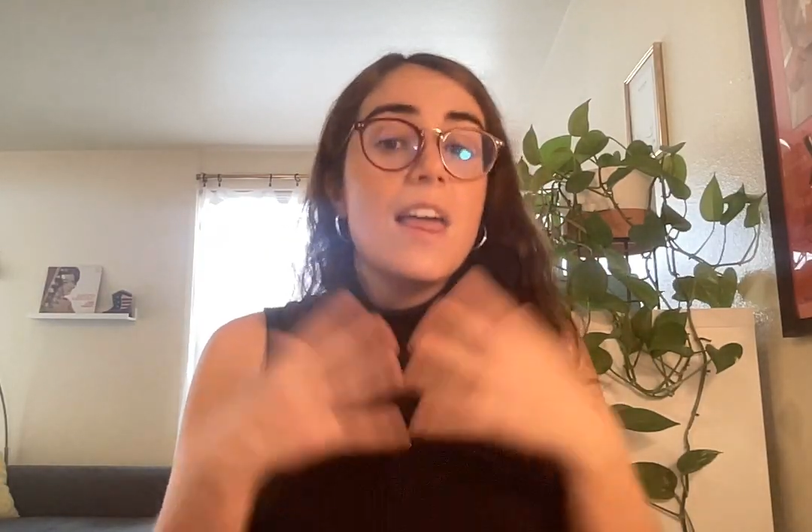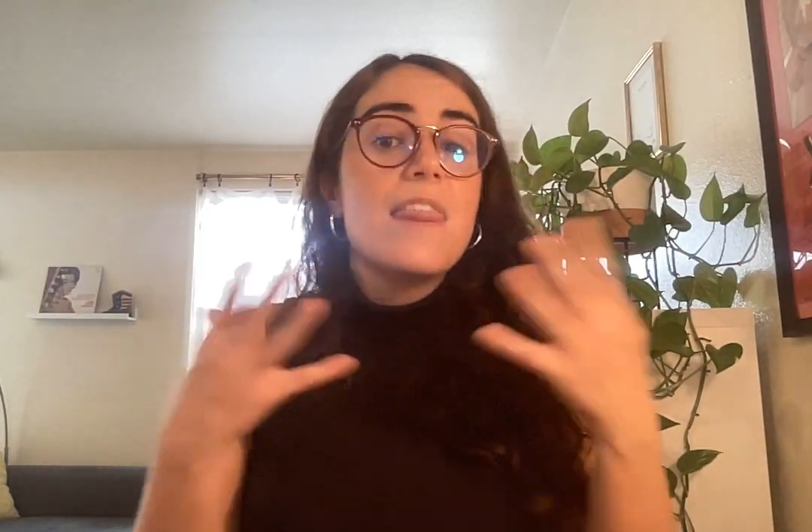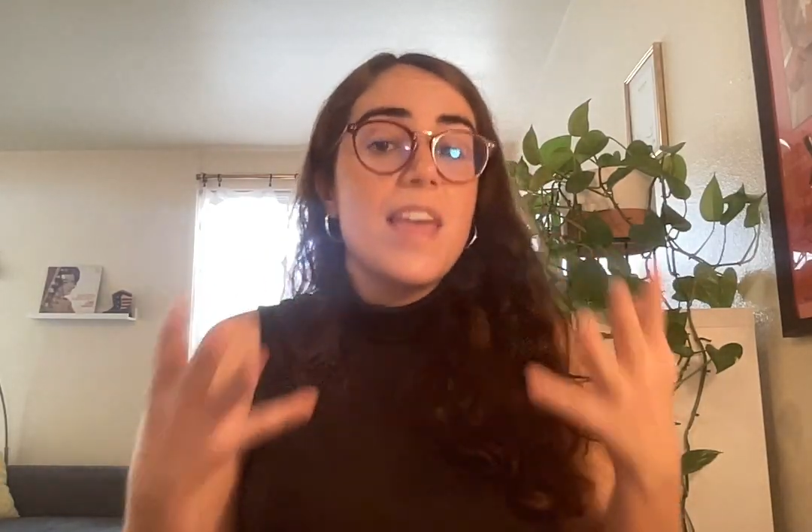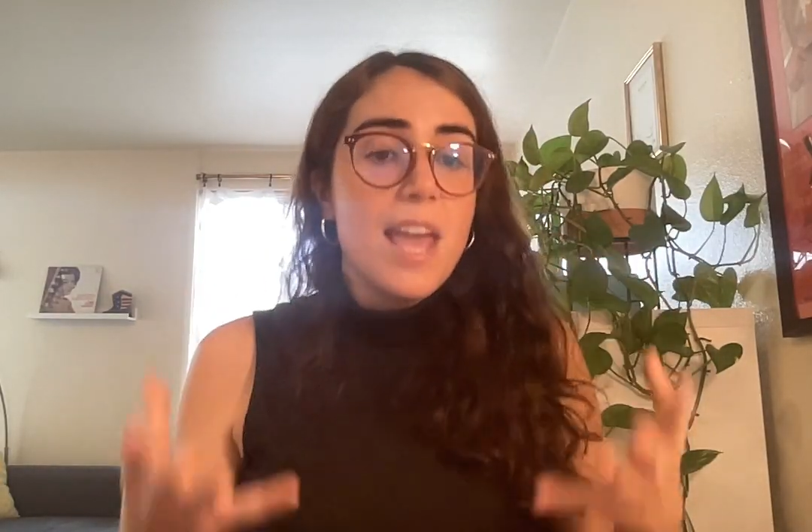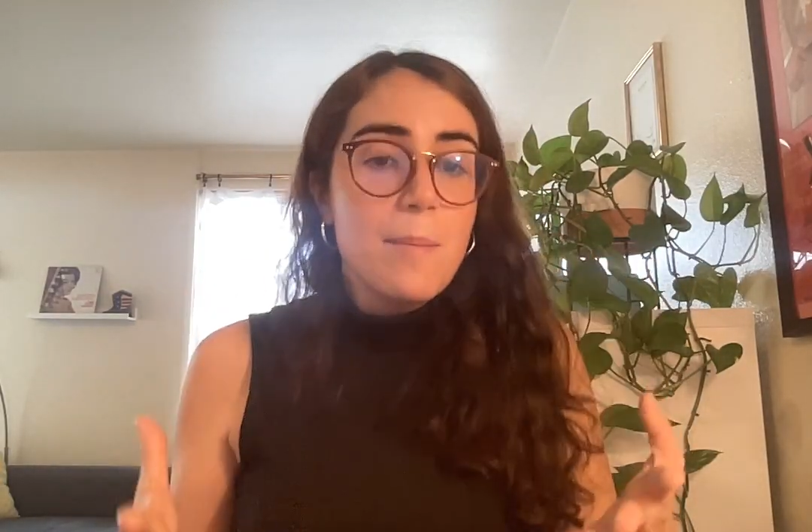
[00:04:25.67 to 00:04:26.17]

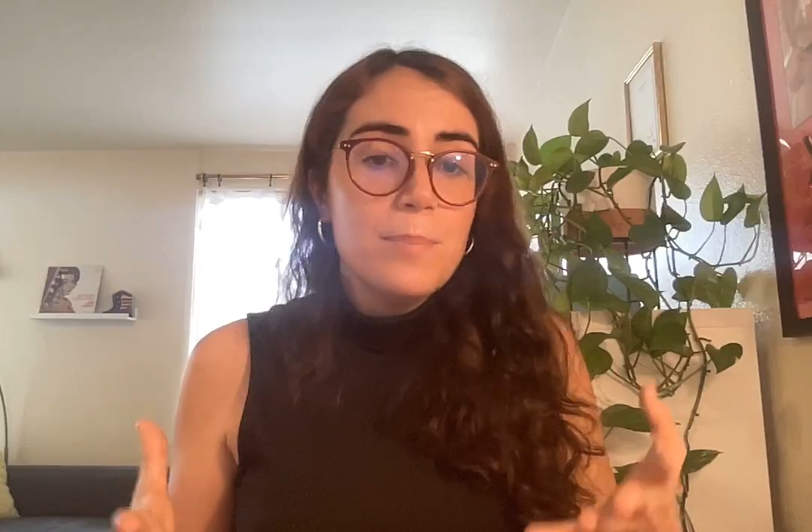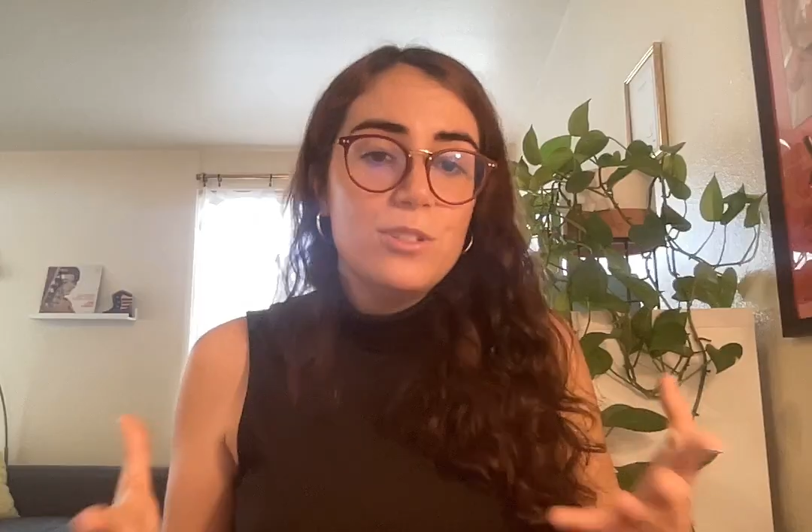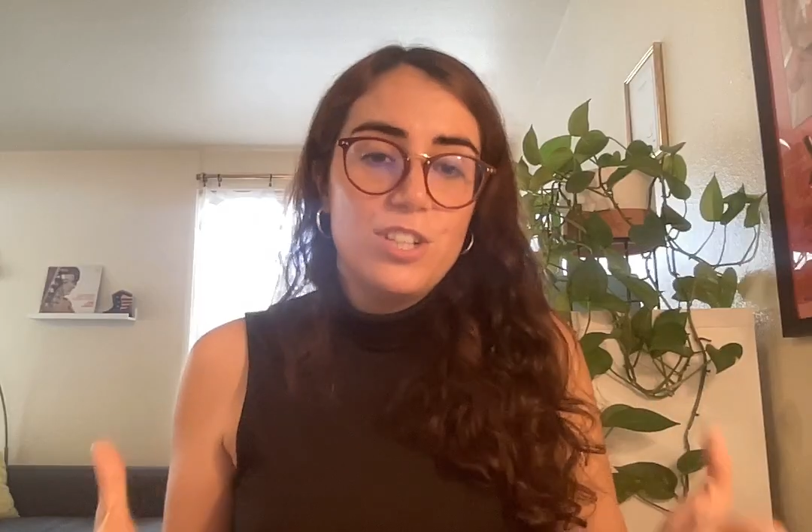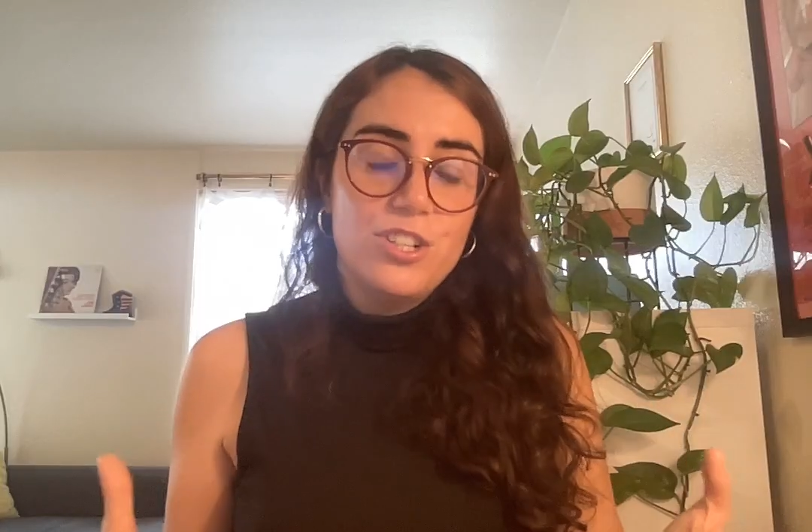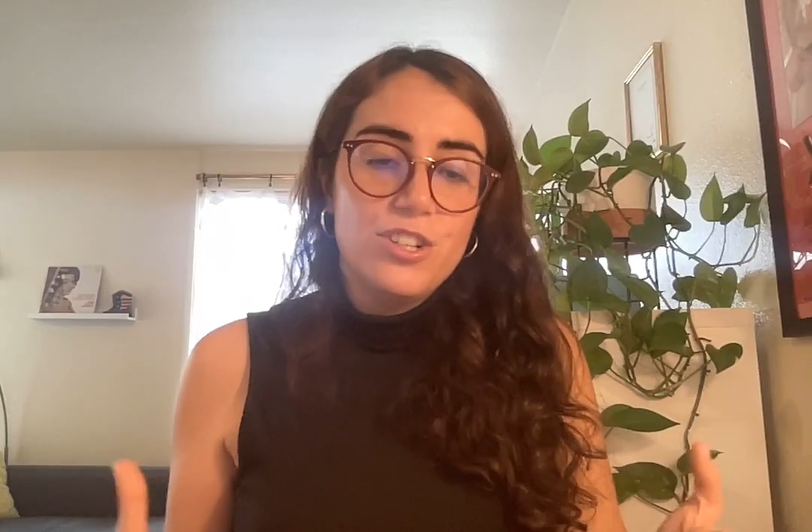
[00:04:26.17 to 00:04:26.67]
the
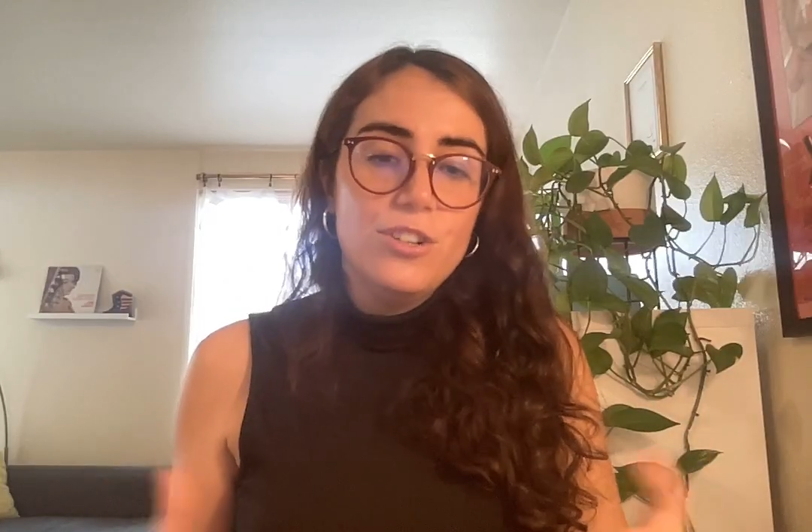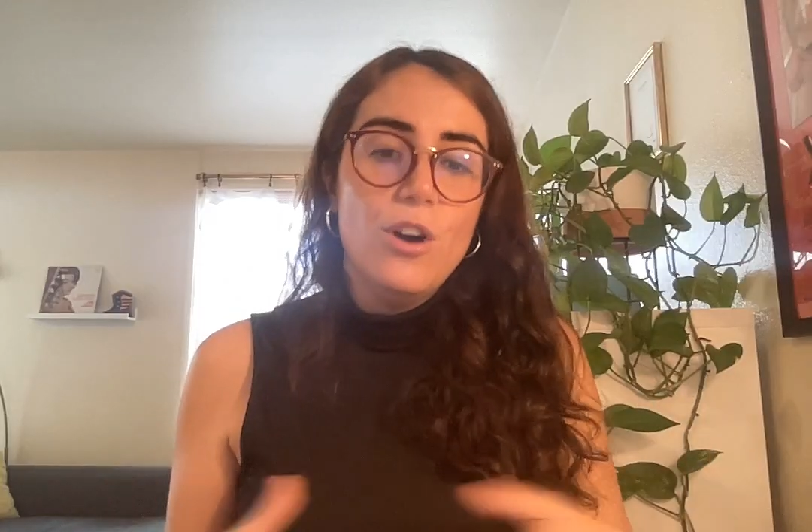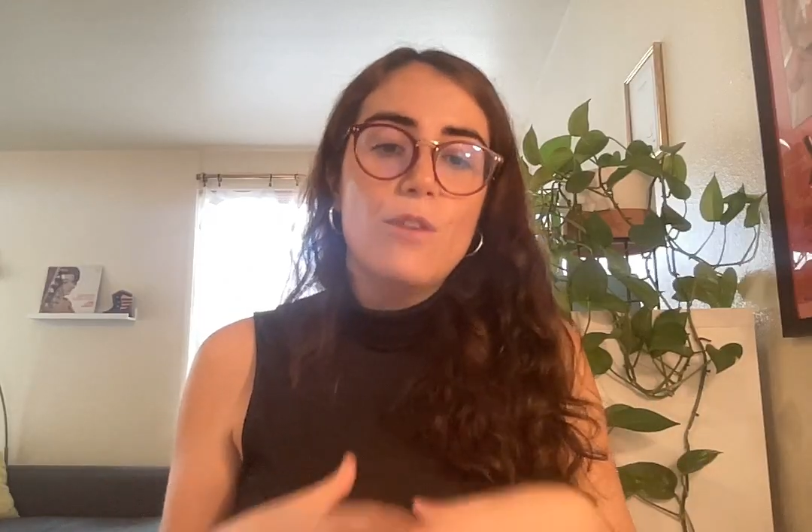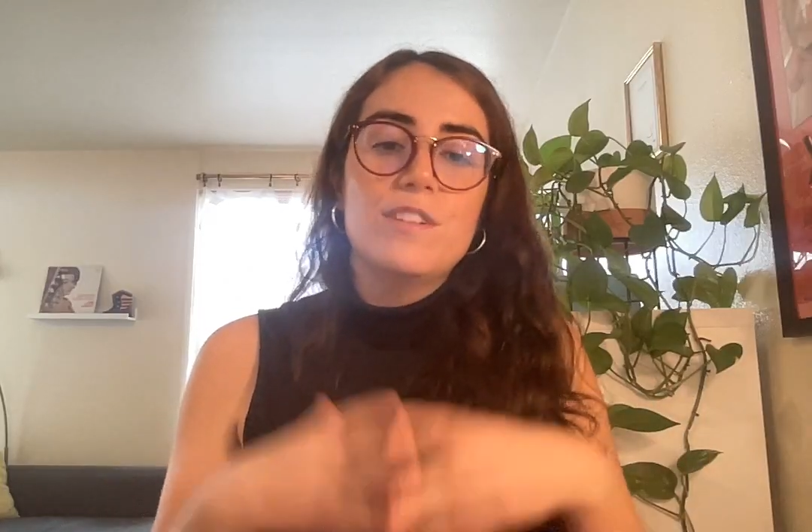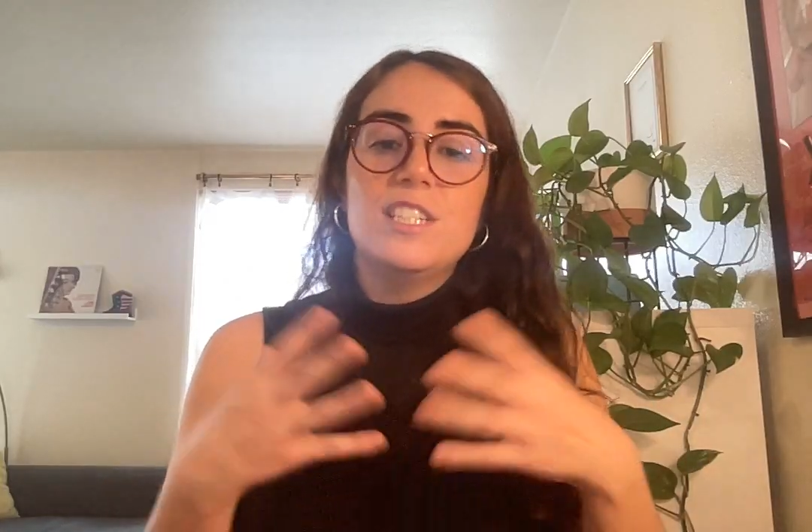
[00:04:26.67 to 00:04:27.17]
imposition
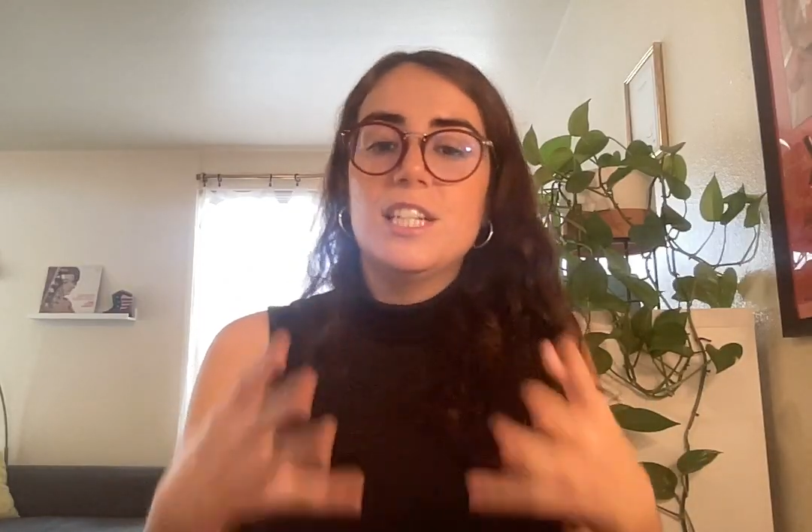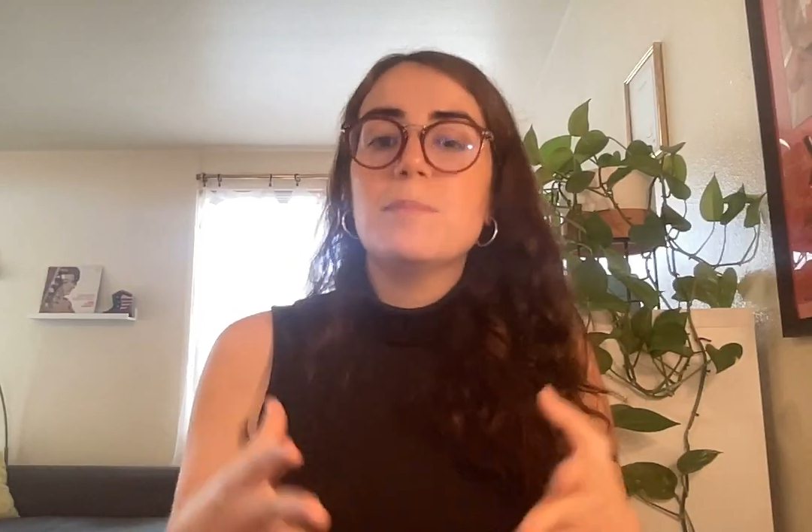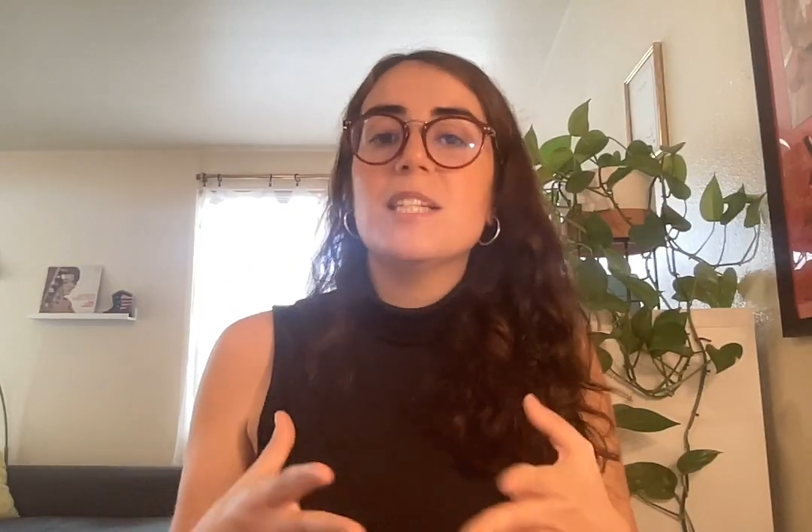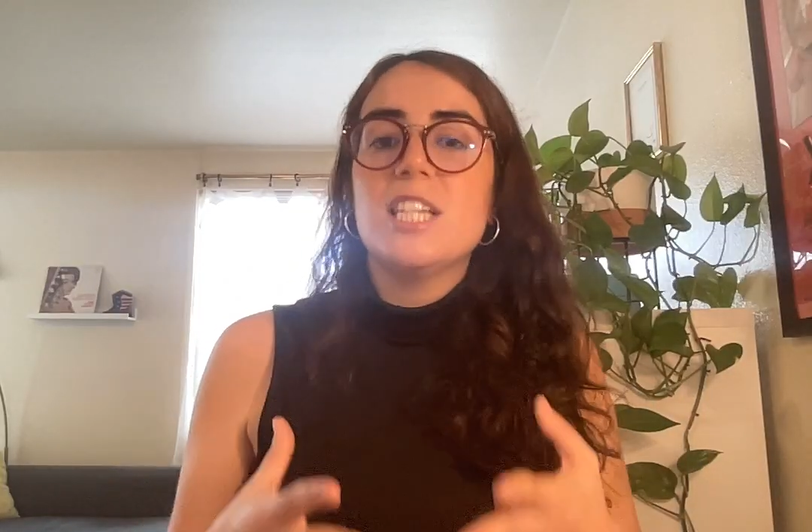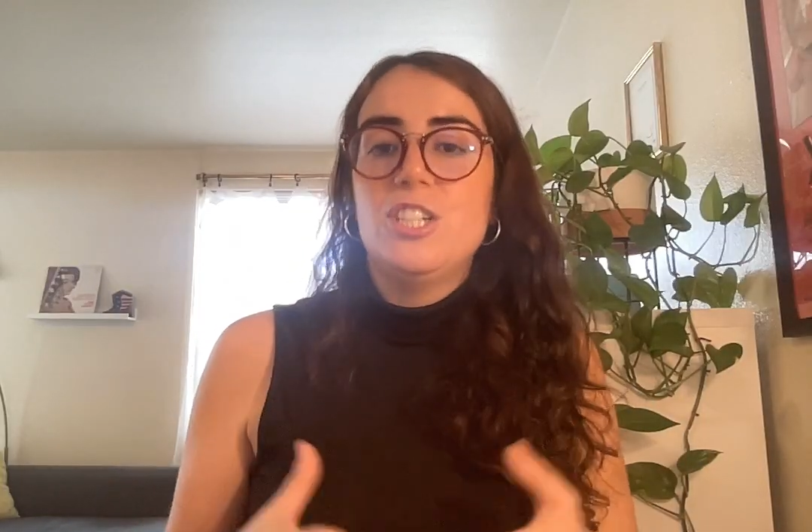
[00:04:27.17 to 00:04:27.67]
of a
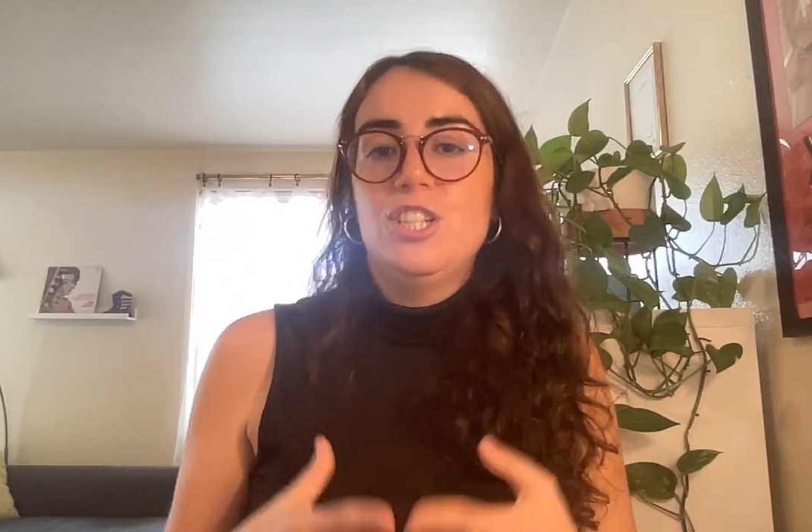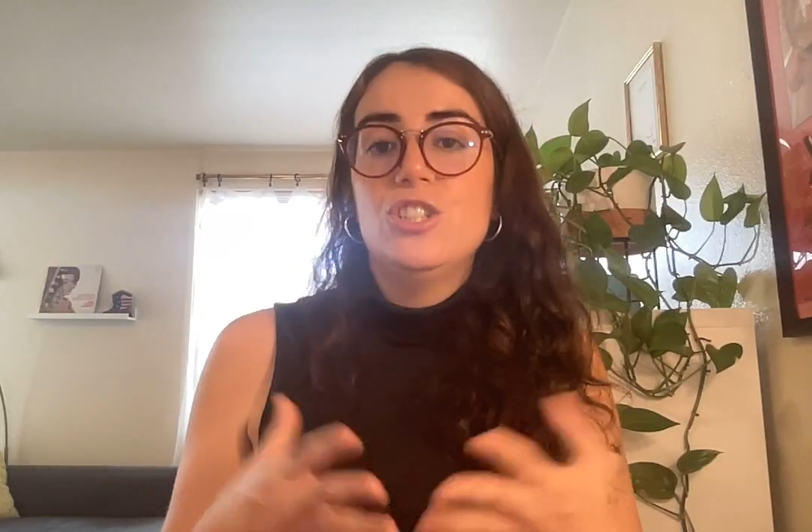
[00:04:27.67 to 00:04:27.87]
stigmatizing